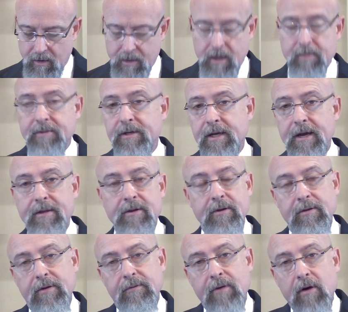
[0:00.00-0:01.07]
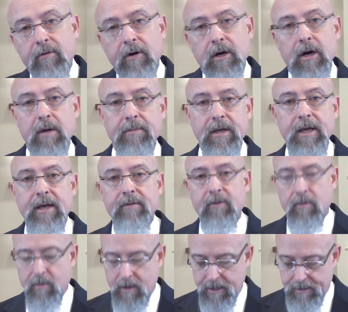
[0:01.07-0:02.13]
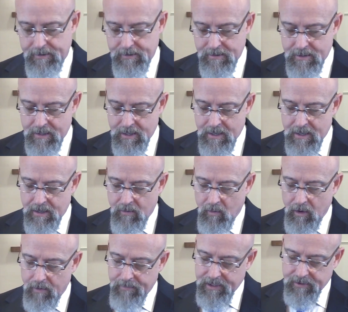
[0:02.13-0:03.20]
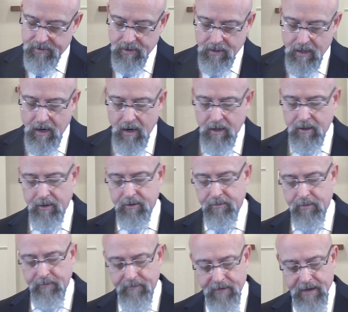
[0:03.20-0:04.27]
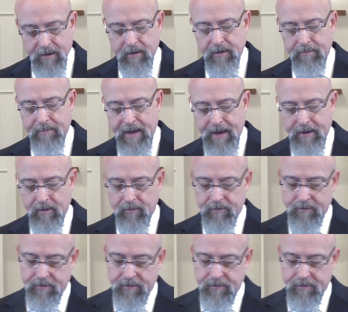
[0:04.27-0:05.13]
comes together. You've overcome the evil one. word means to conquer, to prevail in battle, to